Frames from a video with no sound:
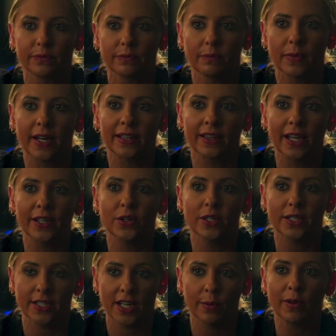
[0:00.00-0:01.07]
Now, on the
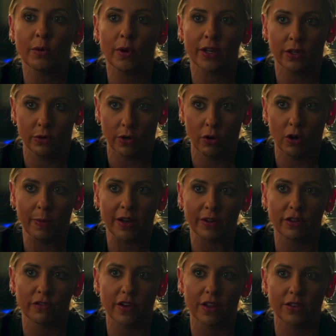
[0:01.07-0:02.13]
other side of
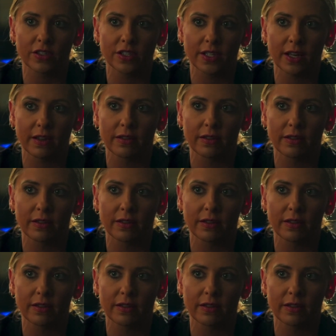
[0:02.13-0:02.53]
Wolfpack,